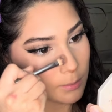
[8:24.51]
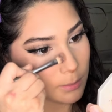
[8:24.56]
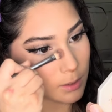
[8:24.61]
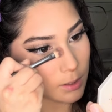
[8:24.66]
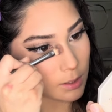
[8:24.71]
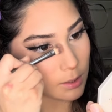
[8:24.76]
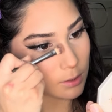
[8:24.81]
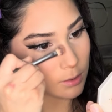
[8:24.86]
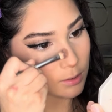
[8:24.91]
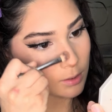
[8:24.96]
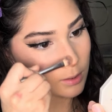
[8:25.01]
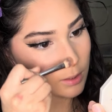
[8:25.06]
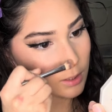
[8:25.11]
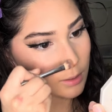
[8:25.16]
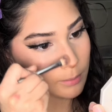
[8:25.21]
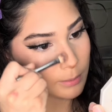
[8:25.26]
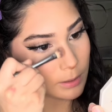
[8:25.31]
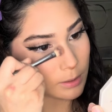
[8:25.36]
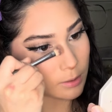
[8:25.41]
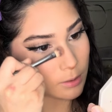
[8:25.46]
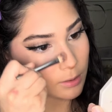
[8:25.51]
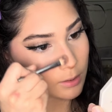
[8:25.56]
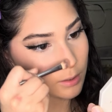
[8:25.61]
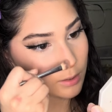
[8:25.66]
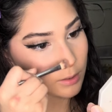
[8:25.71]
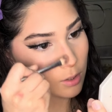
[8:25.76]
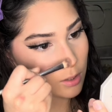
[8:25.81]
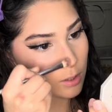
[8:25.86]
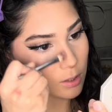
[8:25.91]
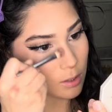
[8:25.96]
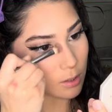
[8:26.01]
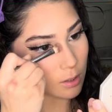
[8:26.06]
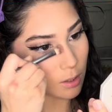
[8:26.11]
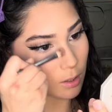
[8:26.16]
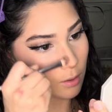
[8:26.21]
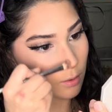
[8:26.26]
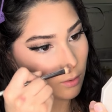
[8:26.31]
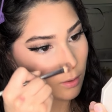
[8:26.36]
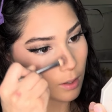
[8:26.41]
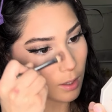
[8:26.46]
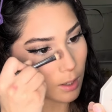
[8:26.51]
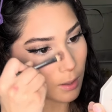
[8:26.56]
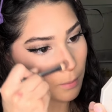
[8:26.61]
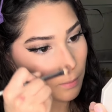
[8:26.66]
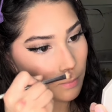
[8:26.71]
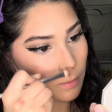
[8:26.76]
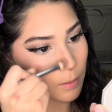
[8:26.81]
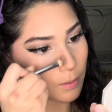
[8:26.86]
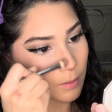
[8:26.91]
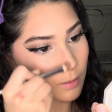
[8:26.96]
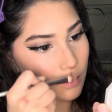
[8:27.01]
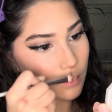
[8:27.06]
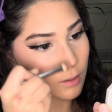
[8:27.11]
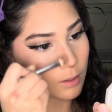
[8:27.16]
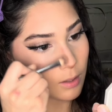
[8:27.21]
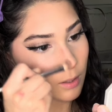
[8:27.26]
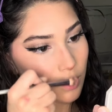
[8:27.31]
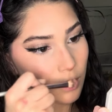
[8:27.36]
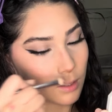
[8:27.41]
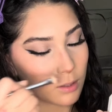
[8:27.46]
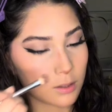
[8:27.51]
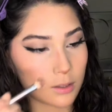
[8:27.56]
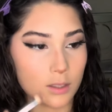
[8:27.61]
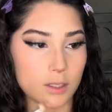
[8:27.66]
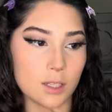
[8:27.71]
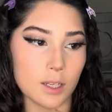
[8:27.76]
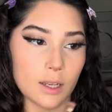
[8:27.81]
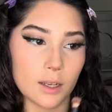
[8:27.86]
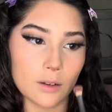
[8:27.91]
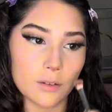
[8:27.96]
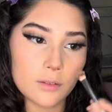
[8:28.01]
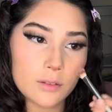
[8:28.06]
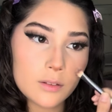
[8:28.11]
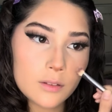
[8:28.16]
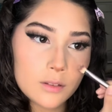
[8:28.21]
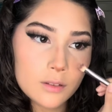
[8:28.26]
because there's a lot of powder on, just go up and down.